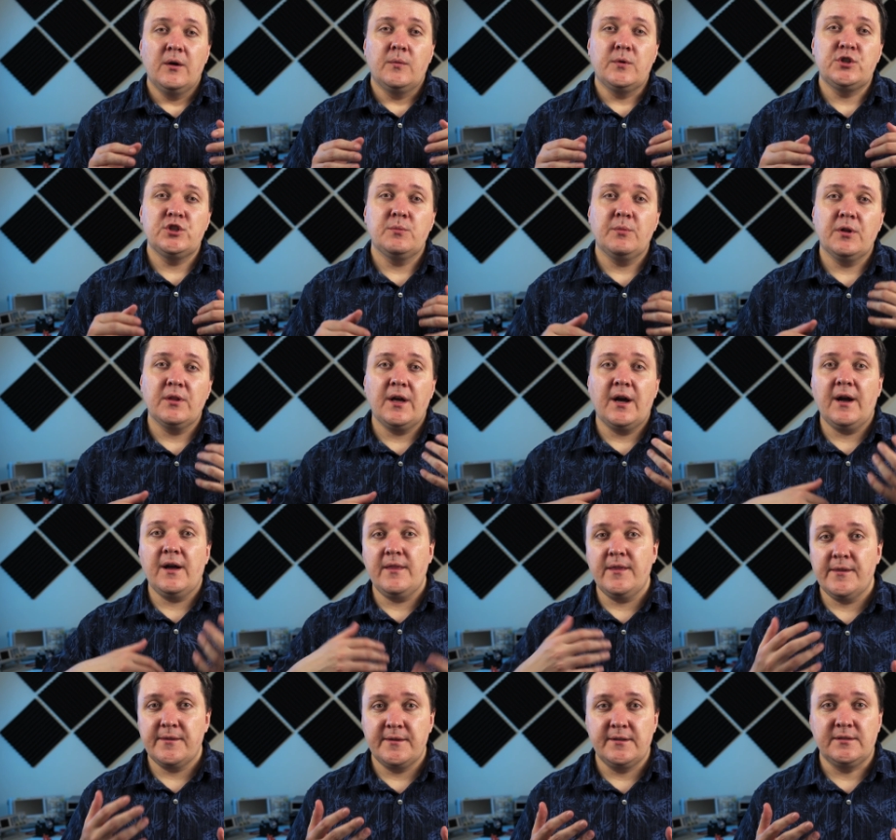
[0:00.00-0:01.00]
which among
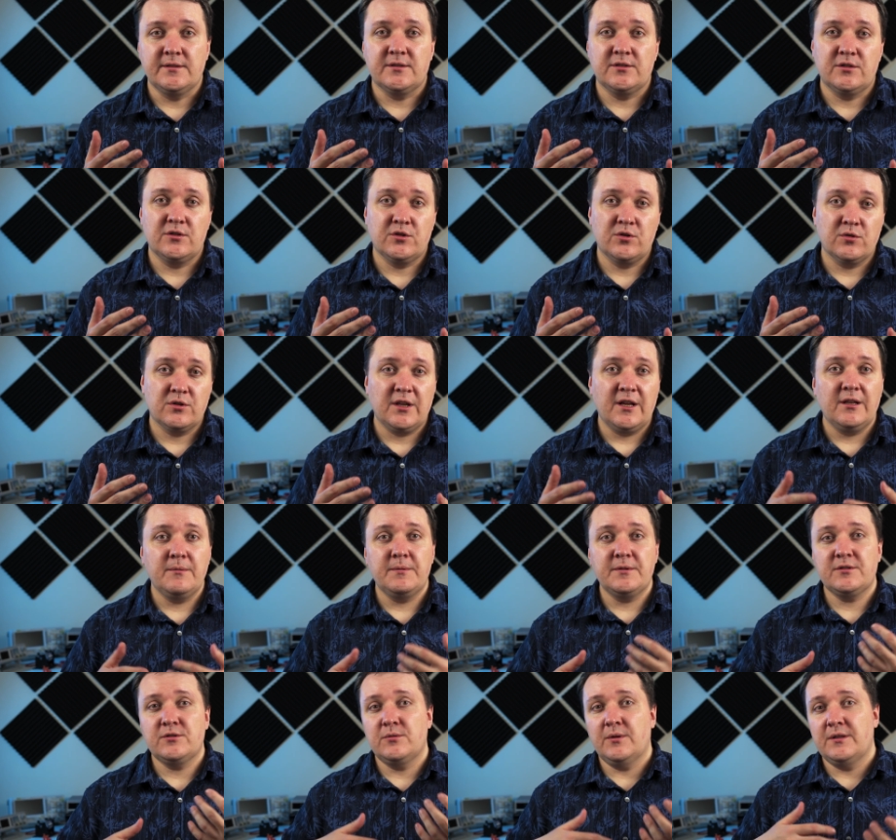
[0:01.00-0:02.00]
other things should
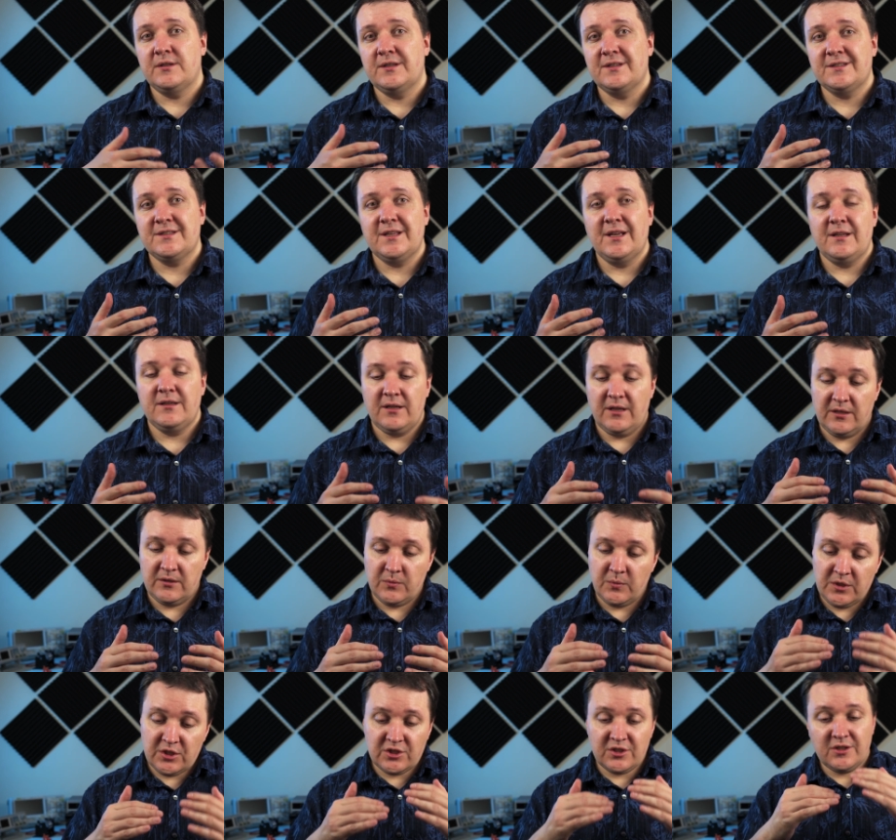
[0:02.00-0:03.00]
help us to understand
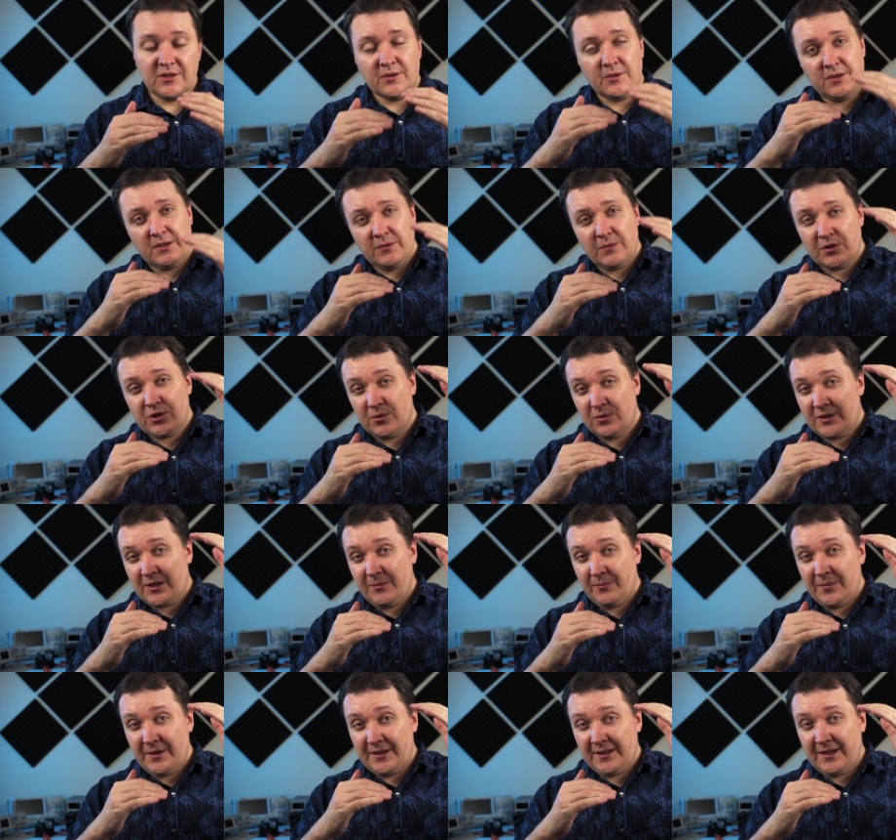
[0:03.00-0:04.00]
at which degree we should
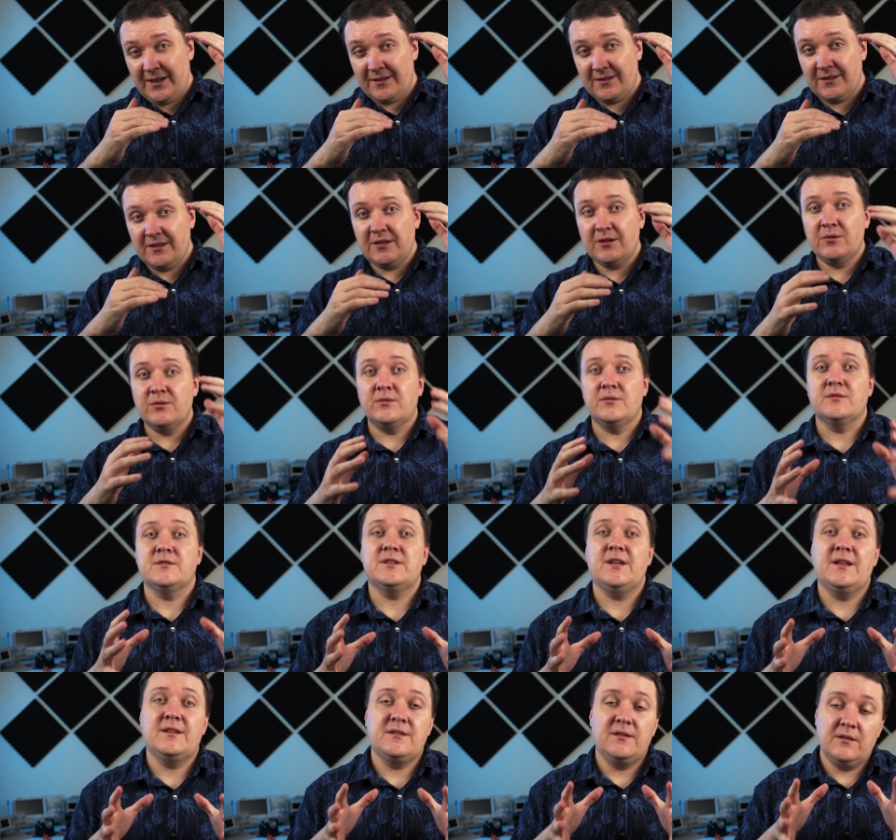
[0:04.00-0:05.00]
complicate
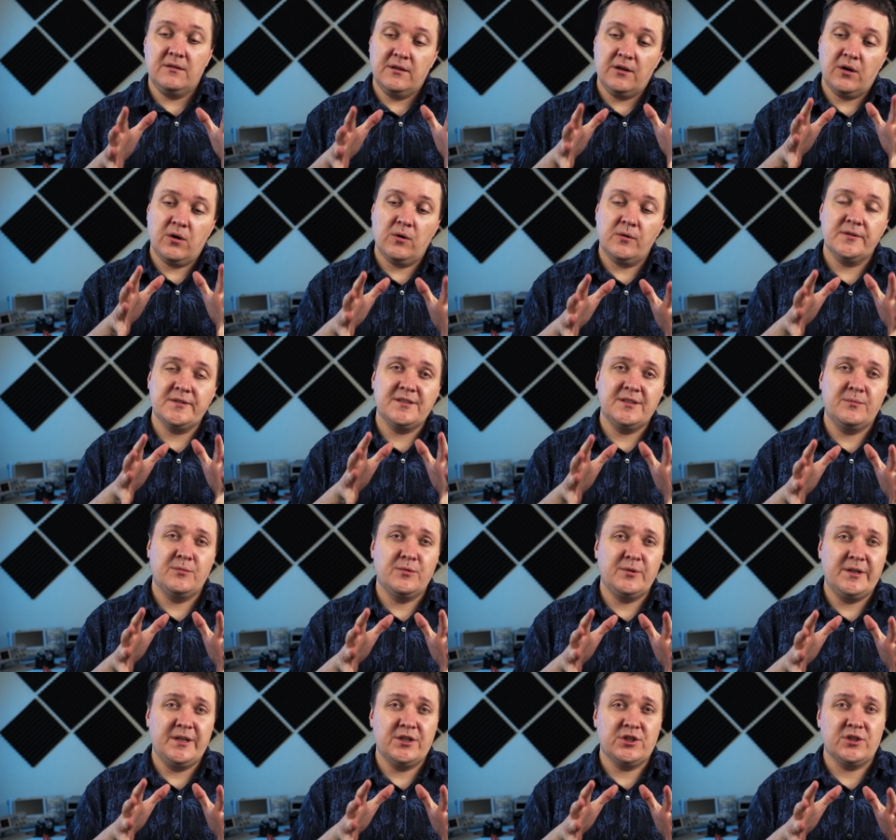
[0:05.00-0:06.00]
neurons until the whole
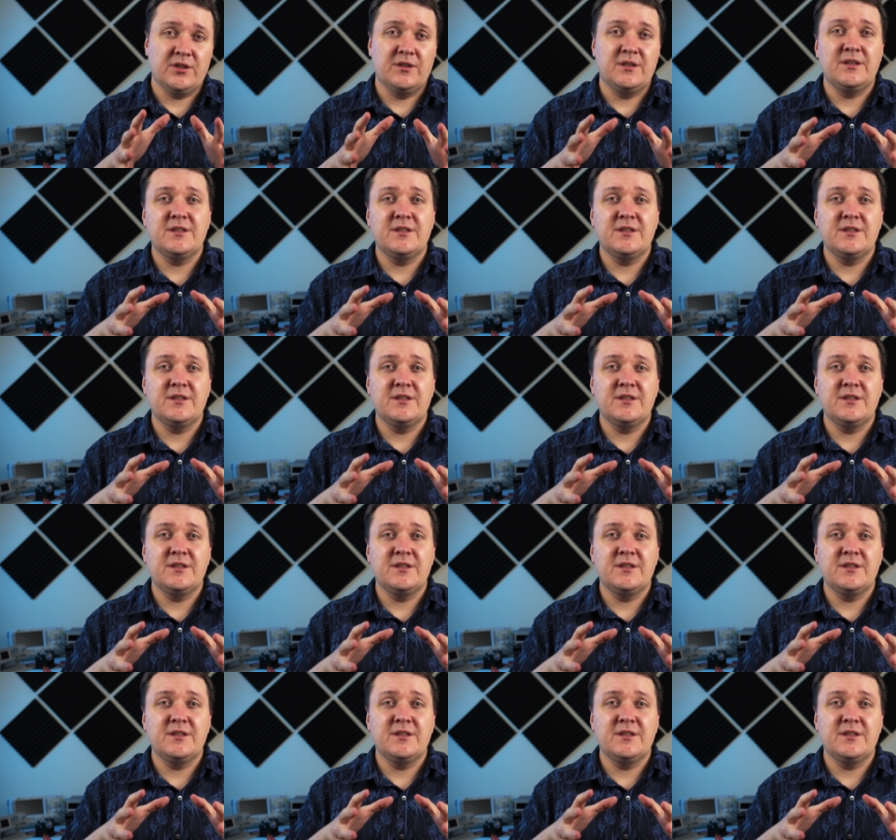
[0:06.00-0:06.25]
simulation